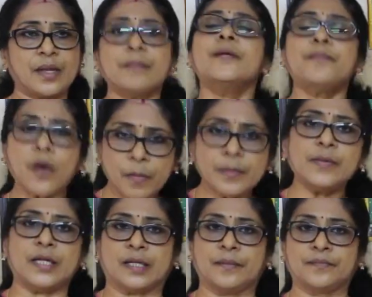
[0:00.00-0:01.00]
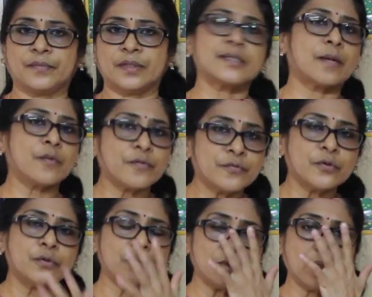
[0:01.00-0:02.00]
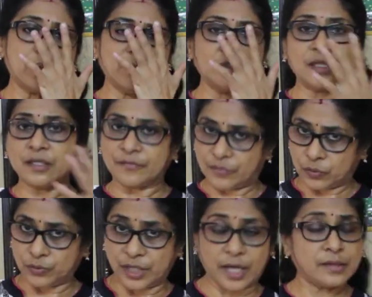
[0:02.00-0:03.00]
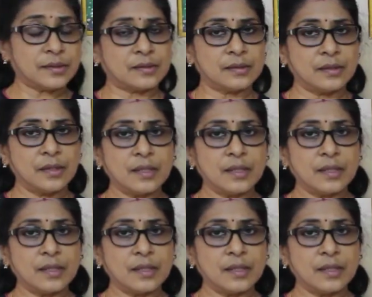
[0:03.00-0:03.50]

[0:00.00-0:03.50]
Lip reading: But probably some of you within a few days,